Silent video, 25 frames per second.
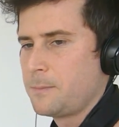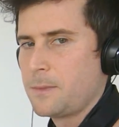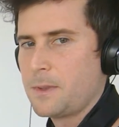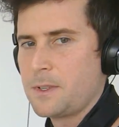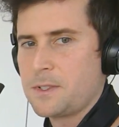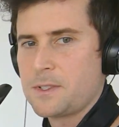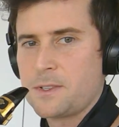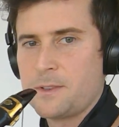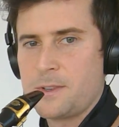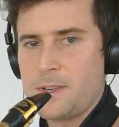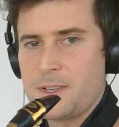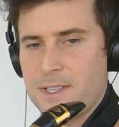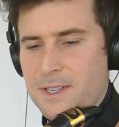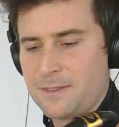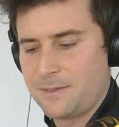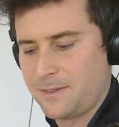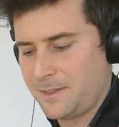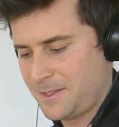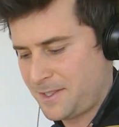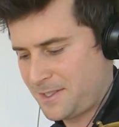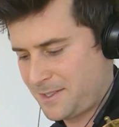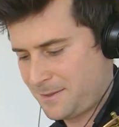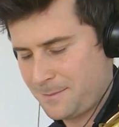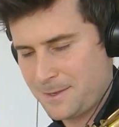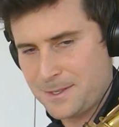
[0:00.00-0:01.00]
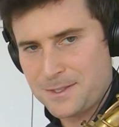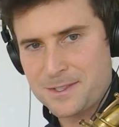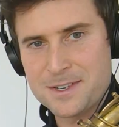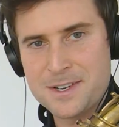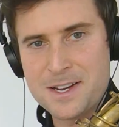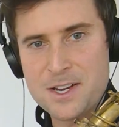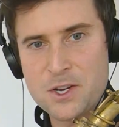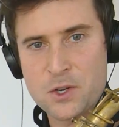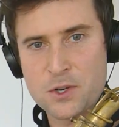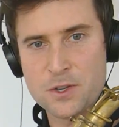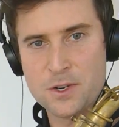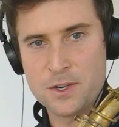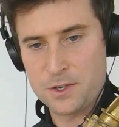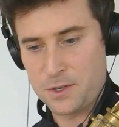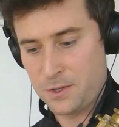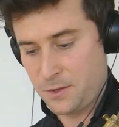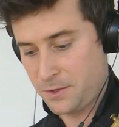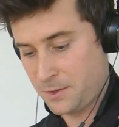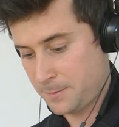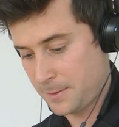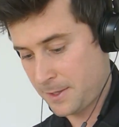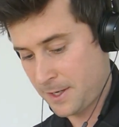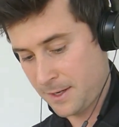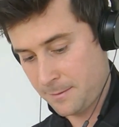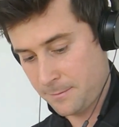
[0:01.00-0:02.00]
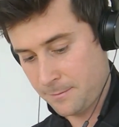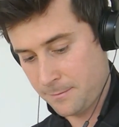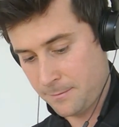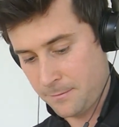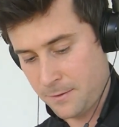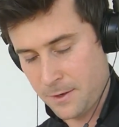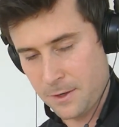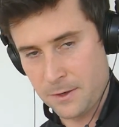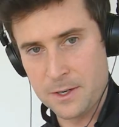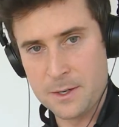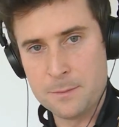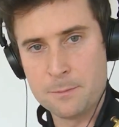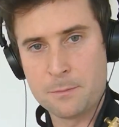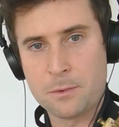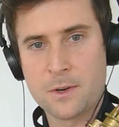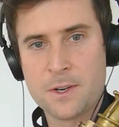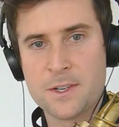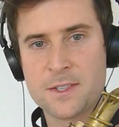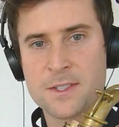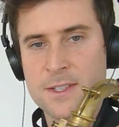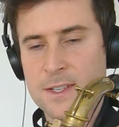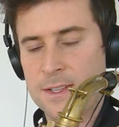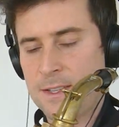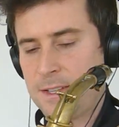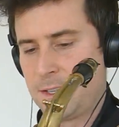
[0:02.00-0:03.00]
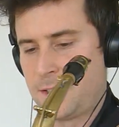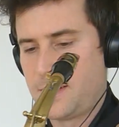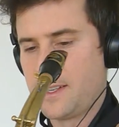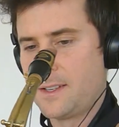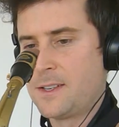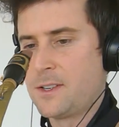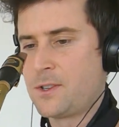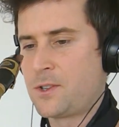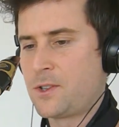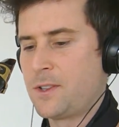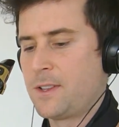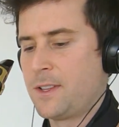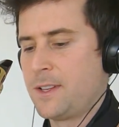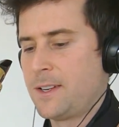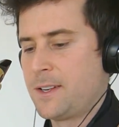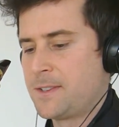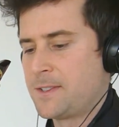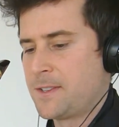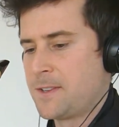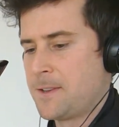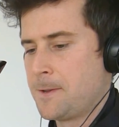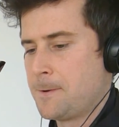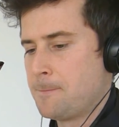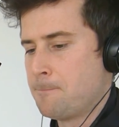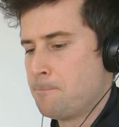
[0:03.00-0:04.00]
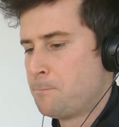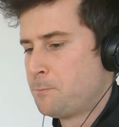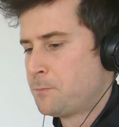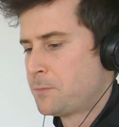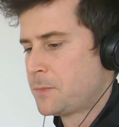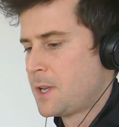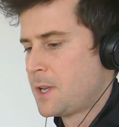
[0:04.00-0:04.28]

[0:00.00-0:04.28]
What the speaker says: So yeah, definitely some intonation issues, but I am very impressed at the condition that it's in.